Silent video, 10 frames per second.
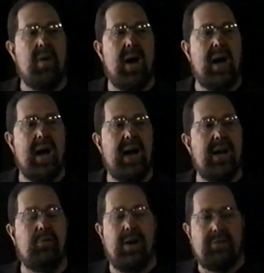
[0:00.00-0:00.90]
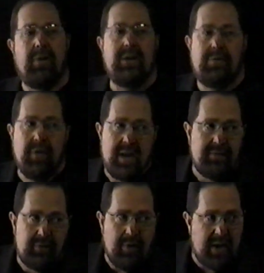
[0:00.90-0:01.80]
"My
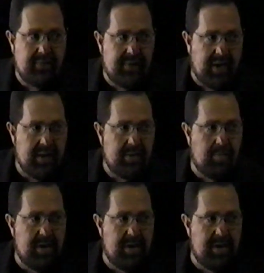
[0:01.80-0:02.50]
great-great-grandfather